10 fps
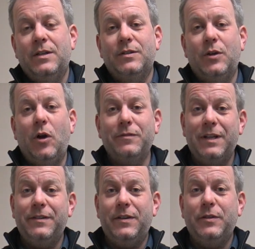So
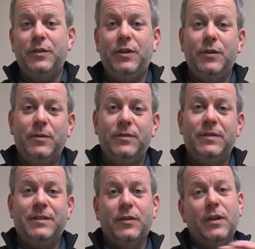obviously you're going to use
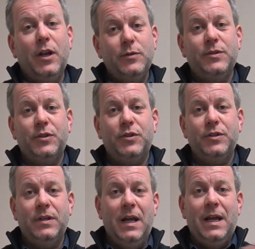it on the low suction,